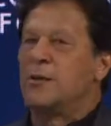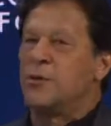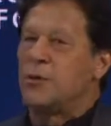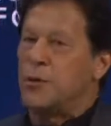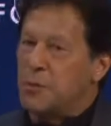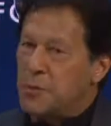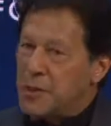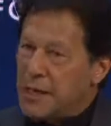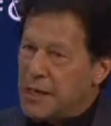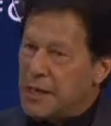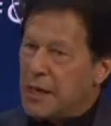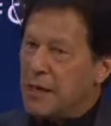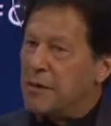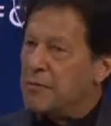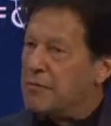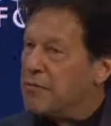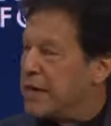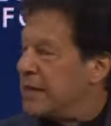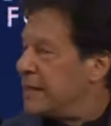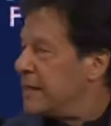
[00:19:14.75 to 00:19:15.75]
So we are now
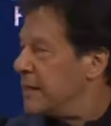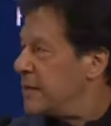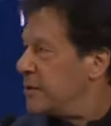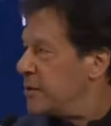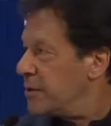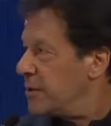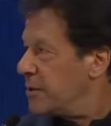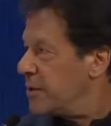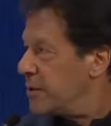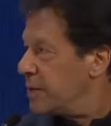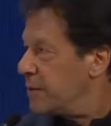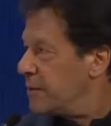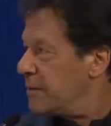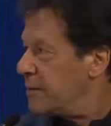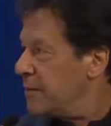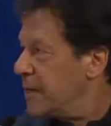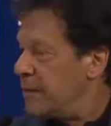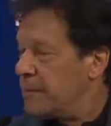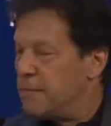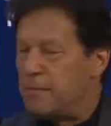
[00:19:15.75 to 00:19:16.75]
inviting tourism